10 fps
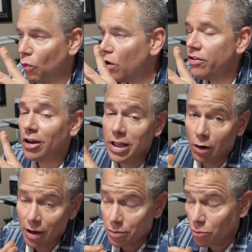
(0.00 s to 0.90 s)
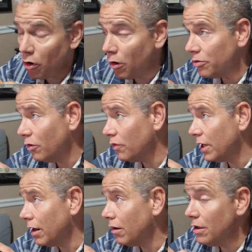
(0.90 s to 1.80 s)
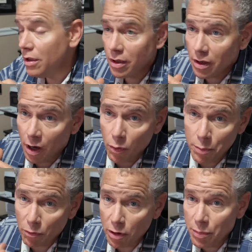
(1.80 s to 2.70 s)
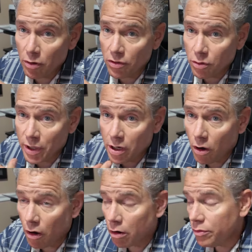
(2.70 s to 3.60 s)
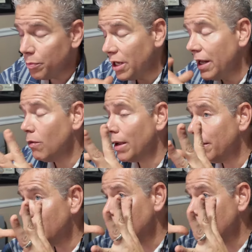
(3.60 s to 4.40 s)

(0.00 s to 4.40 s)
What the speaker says: Once I clear out some cars over there, we've been rebuilding so many cars. But anyway,